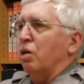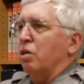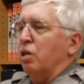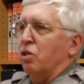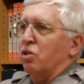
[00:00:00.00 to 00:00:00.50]

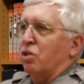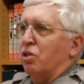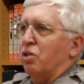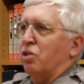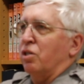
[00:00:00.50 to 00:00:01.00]
his
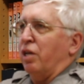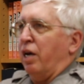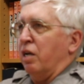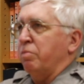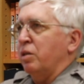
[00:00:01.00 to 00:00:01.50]
assistant
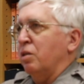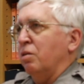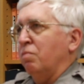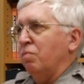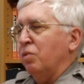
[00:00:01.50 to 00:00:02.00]
Anneman,
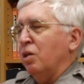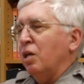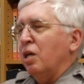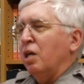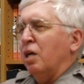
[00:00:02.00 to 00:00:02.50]

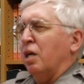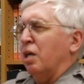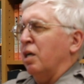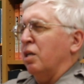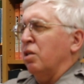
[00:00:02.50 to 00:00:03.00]

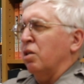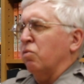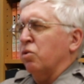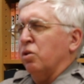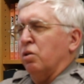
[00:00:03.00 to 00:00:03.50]
and
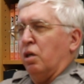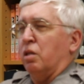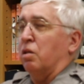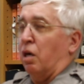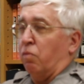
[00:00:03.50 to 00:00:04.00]

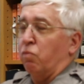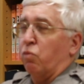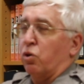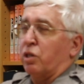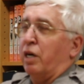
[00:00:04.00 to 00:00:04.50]
they
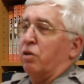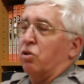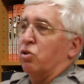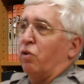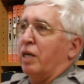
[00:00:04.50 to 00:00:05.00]
worked out of the
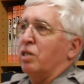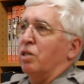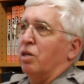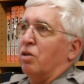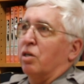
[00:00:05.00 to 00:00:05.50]

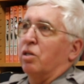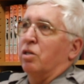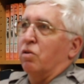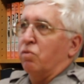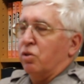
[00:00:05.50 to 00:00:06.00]
Scranton area, and then
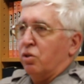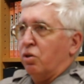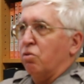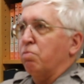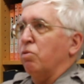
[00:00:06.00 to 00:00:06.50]
there was
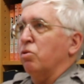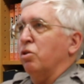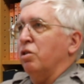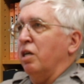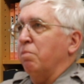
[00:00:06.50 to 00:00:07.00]
another
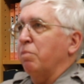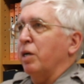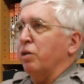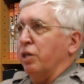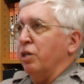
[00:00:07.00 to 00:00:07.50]
person named
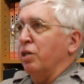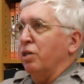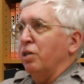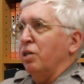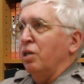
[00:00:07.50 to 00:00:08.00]
Barry.
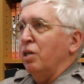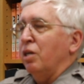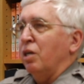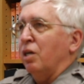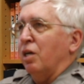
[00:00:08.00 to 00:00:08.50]

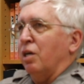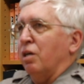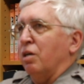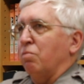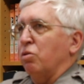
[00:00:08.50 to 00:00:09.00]

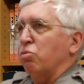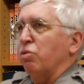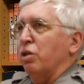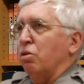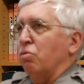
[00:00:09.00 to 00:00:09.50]
And
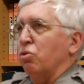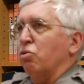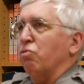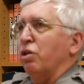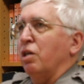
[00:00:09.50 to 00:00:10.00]
between those
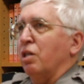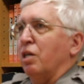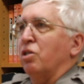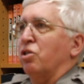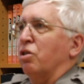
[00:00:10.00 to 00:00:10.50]
three,
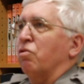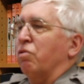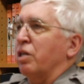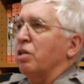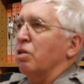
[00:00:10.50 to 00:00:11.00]
they
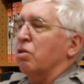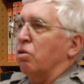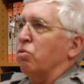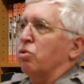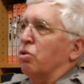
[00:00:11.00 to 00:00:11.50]
generated
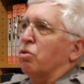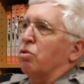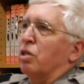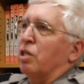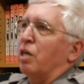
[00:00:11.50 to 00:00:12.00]
close to
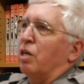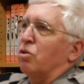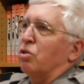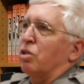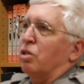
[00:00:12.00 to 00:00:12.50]

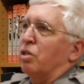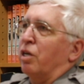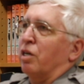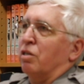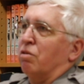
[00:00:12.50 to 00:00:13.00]
30,000
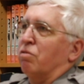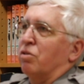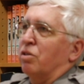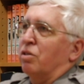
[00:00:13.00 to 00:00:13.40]
negatives